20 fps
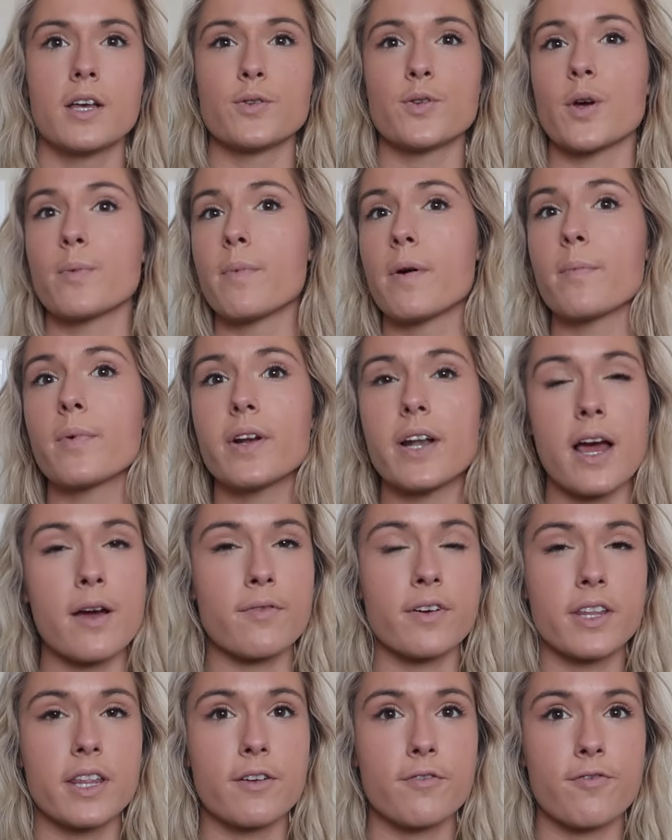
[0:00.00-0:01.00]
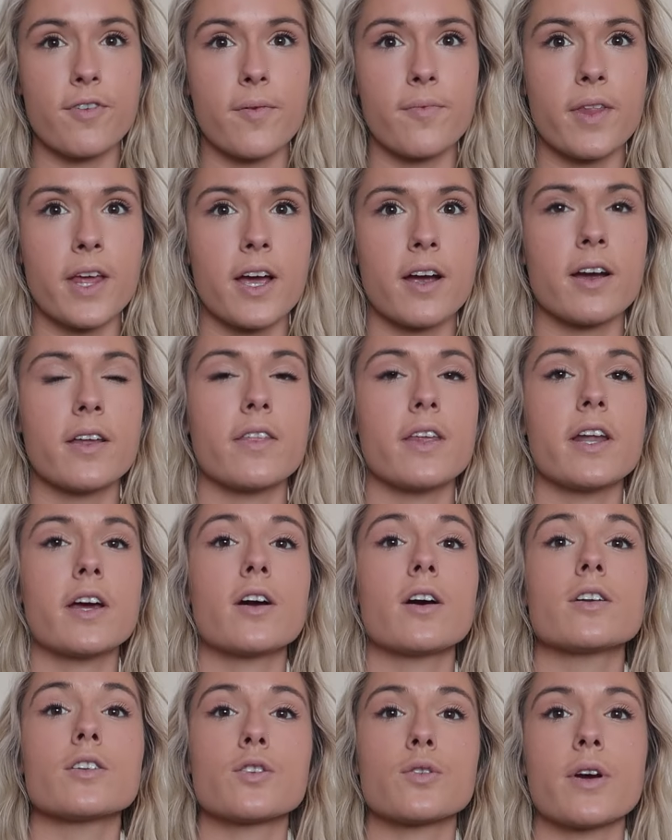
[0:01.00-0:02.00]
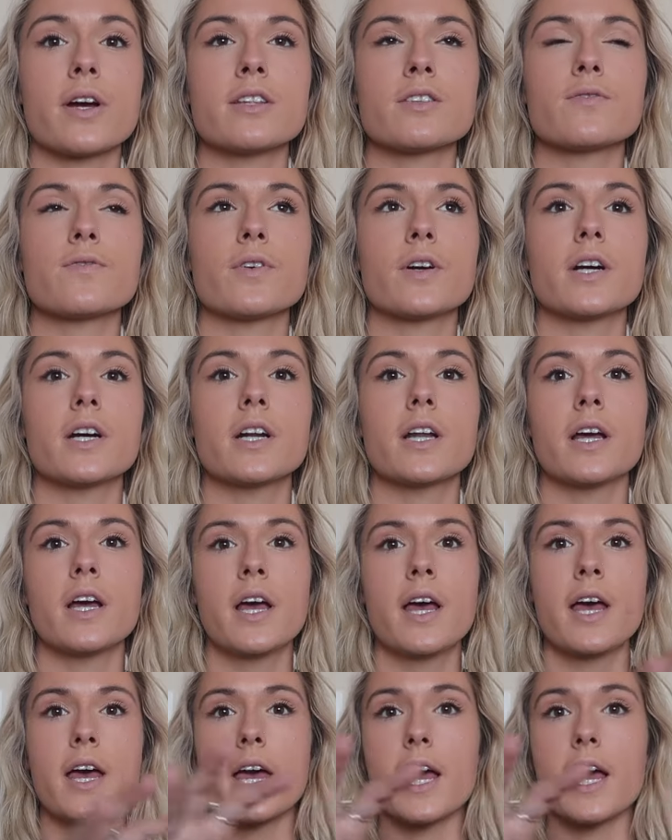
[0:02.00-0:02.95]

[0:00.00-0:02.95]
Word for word: so I remembered everything from there, and then I got transferred